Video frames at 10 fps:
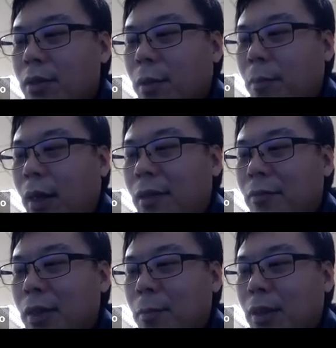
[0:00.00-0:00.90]
So by
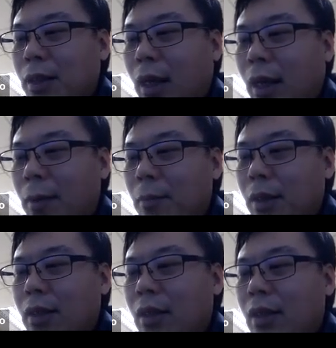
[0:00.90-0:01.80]
VP, I
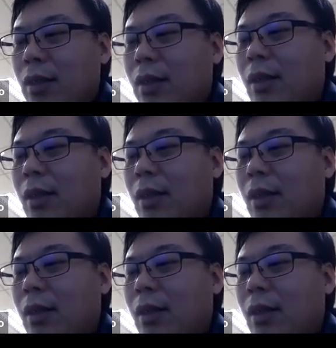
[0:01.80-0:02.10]
mean a